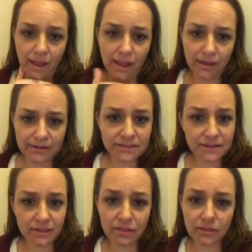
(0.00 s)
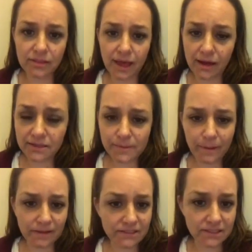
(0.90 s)
And that is
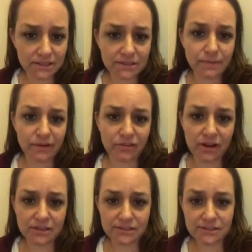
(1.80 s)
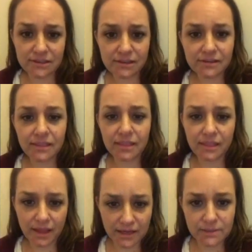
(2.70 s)
politics, my friends.
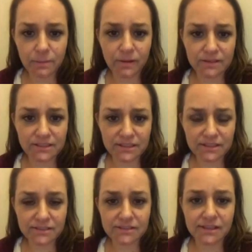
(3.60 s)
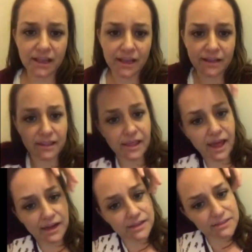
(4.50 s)
That is politics. And
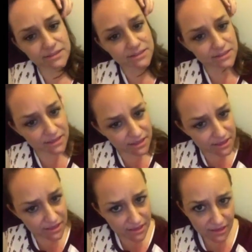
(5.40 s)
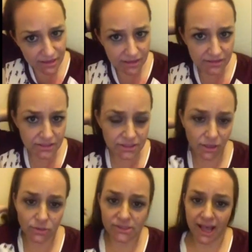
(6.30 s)
that is
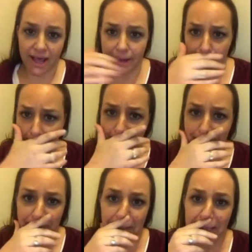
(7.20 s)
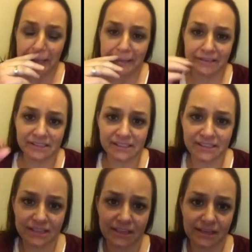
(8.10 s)
so sad
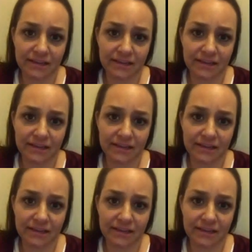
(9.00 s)
because